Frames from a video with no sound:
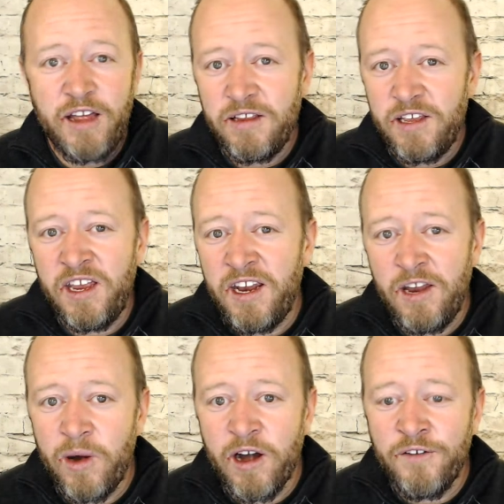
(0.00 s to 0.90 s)

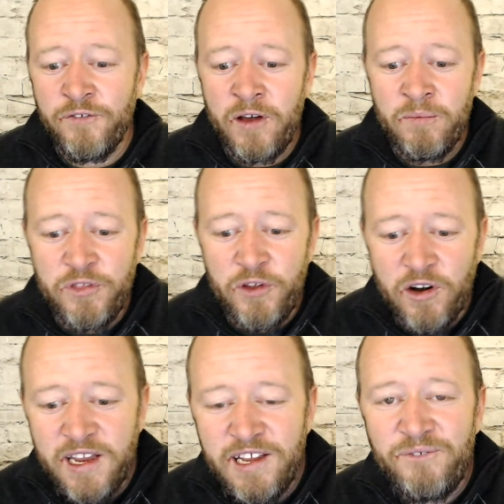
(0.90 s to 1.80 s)
Anywhere from
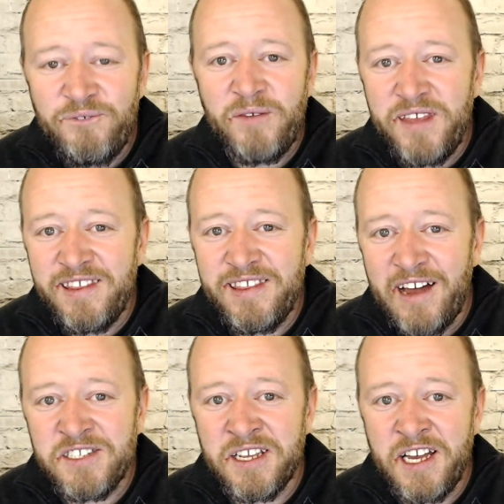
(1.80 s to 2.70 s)
30 to
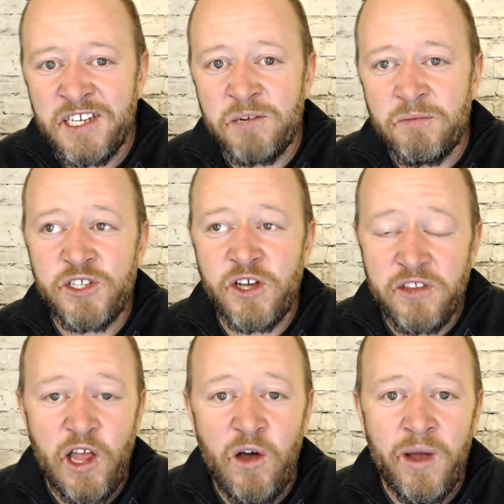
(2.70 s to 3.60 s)
50,000 customers on the
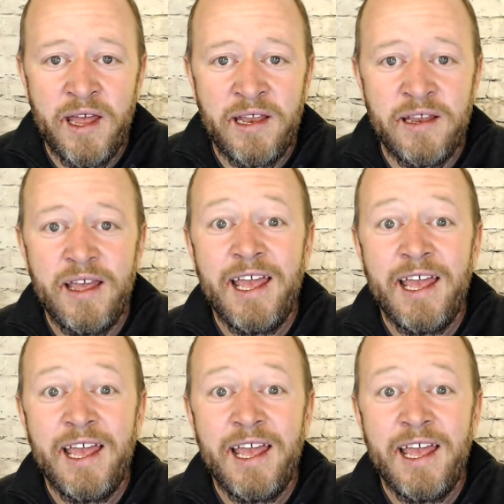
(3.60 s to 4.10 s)
low end